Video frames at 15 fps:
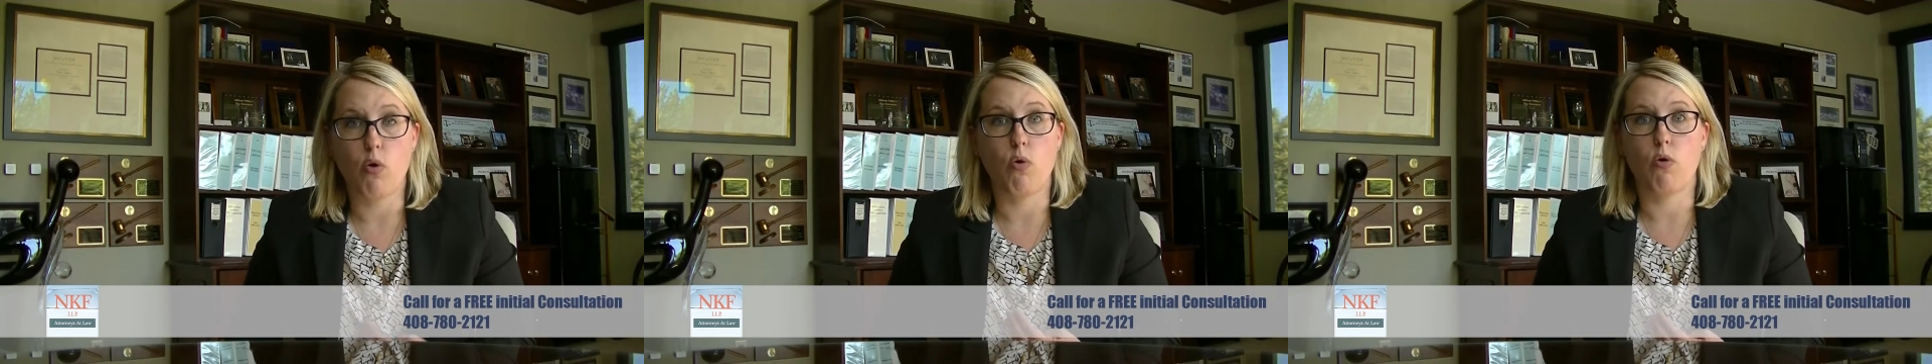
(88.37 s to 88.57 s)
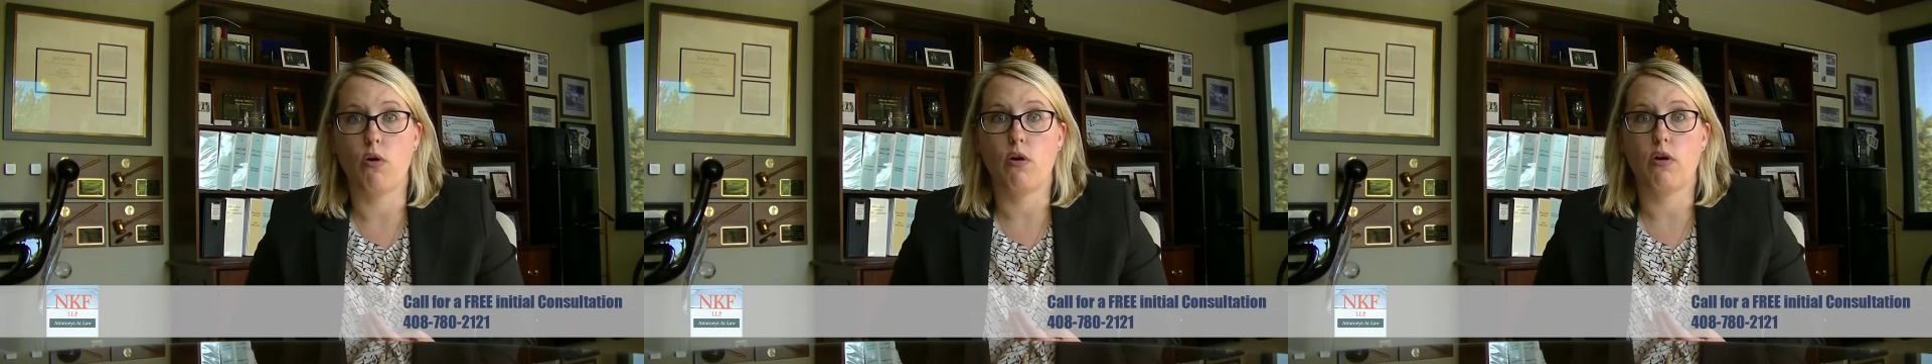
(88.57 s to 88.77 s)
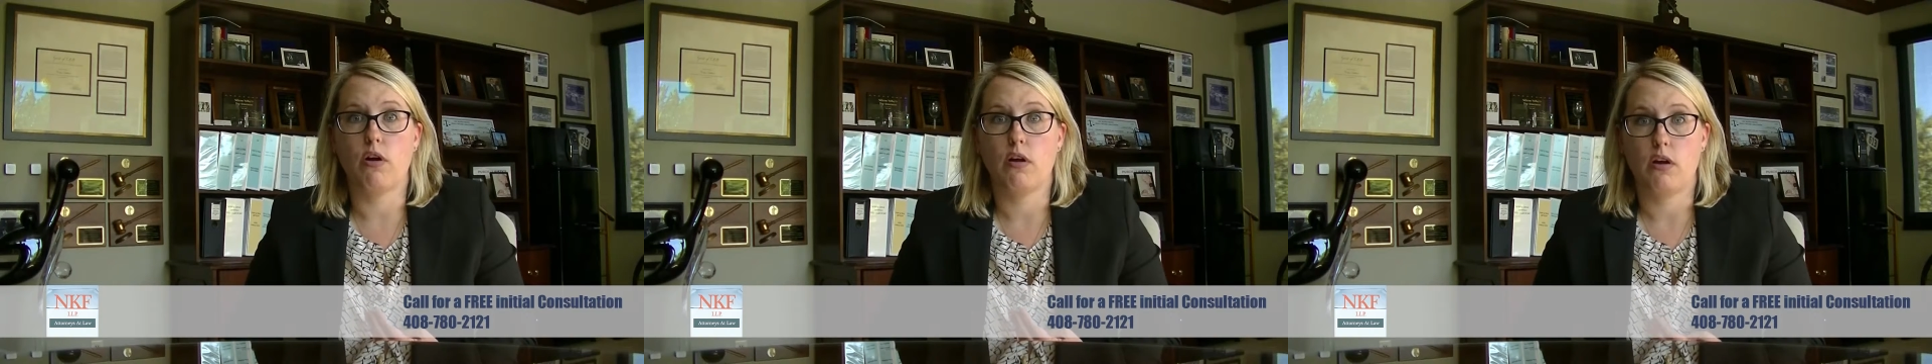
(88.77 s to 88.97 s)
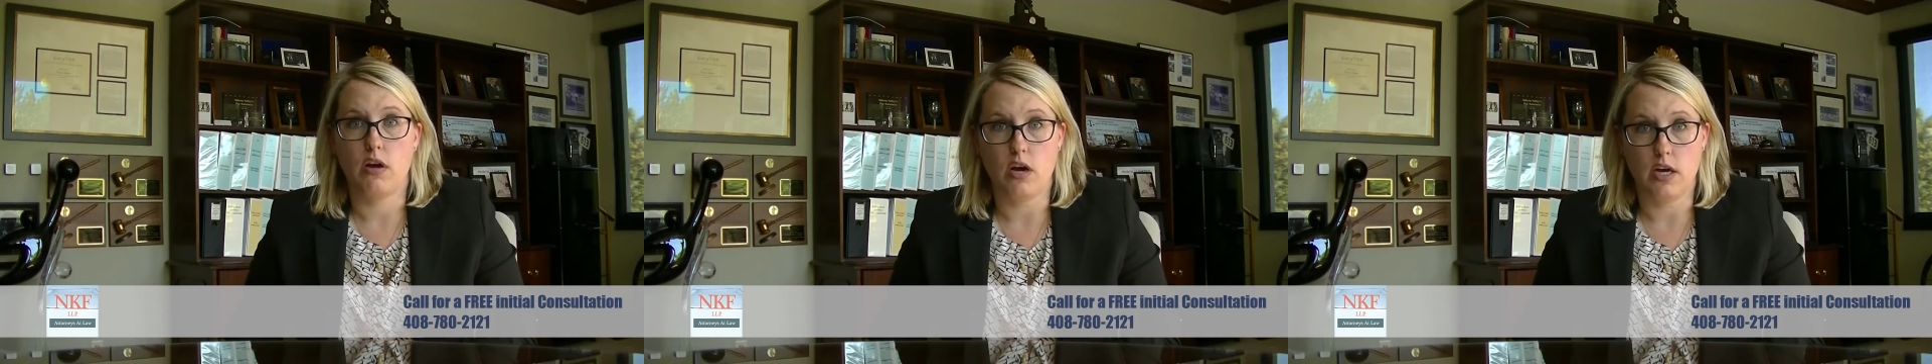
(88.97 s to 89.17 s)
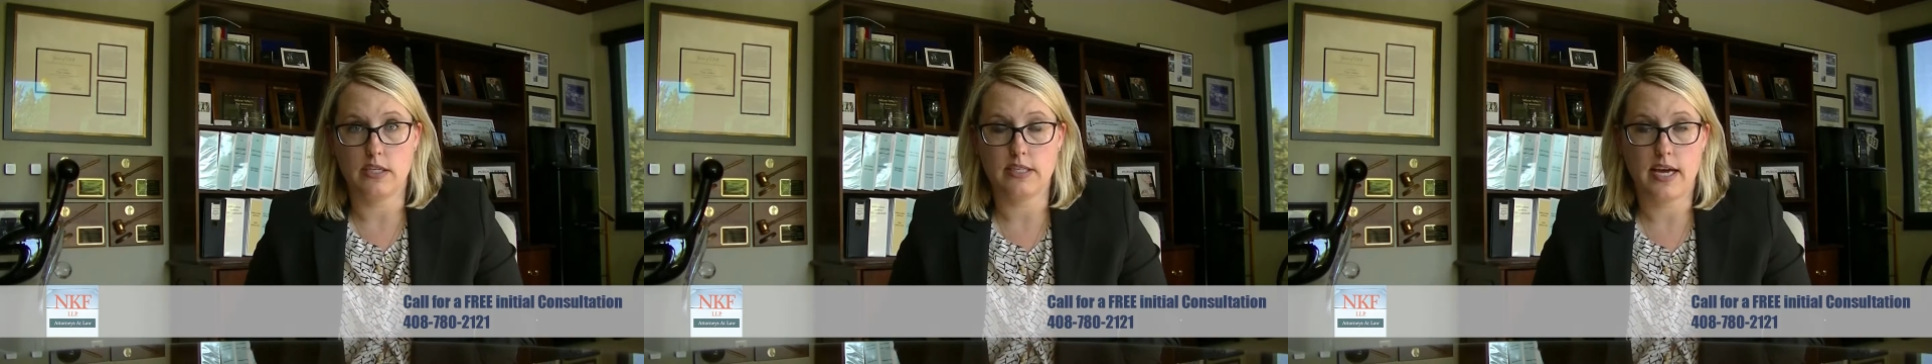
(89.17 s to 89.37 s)
or
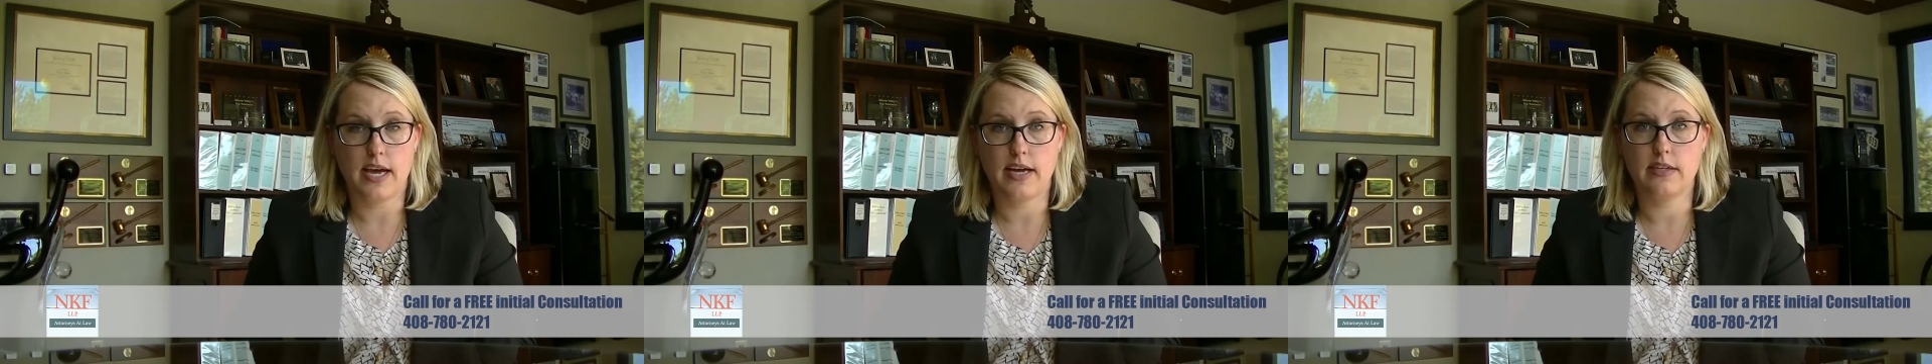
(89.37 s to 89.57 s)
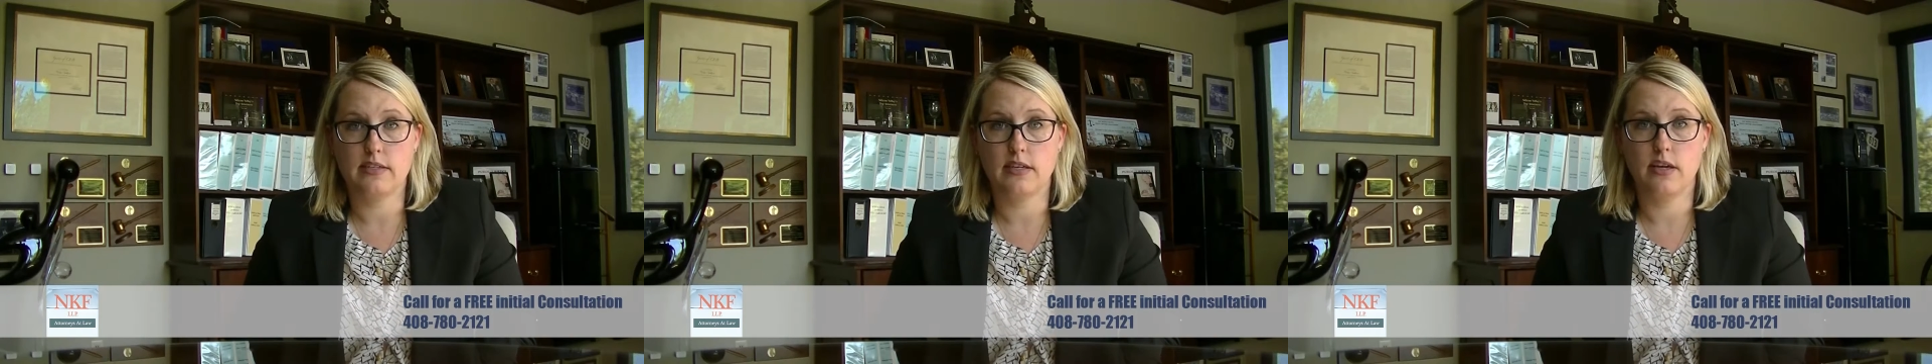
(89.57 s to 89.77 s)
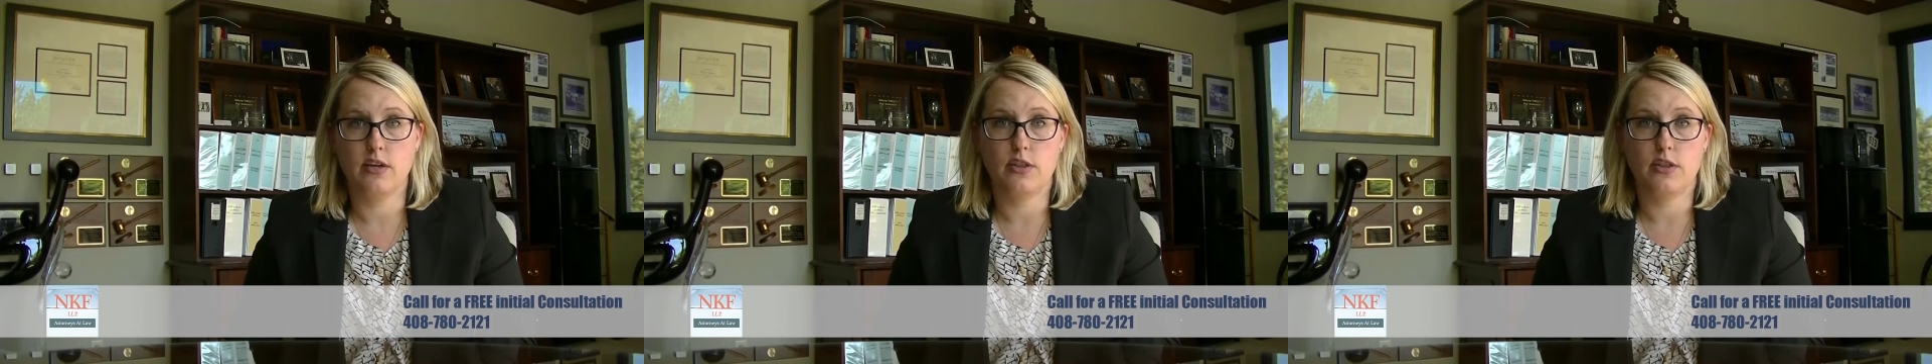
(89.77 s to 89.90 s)
contact